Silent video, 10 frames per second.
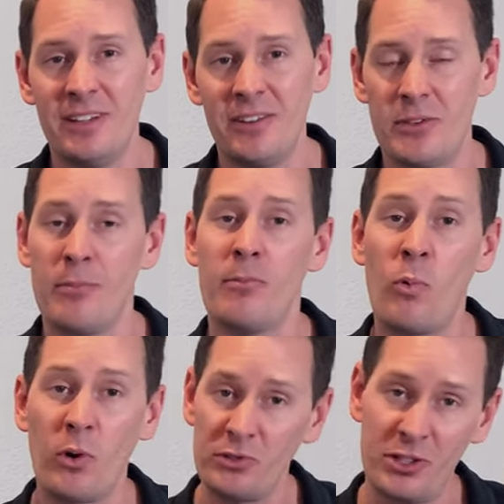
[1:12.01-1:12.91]
that the
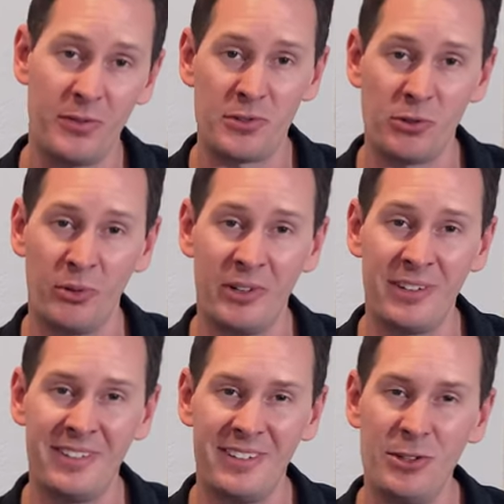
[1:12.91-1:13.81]
worst of this drooling